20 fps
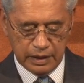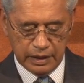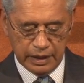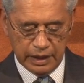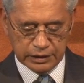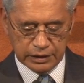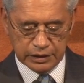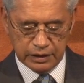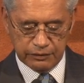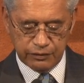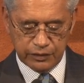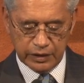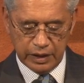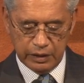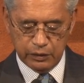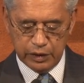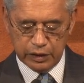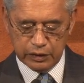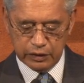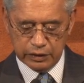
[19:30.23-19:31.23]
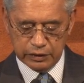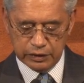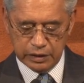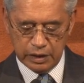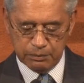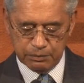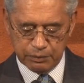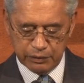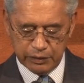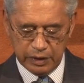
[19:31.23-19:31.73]
as if they were
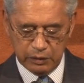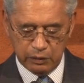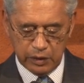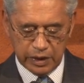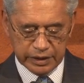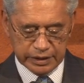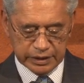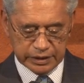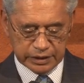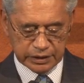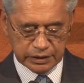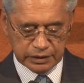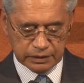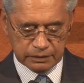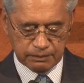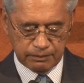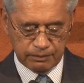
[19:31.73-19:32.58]
contemporary wonders,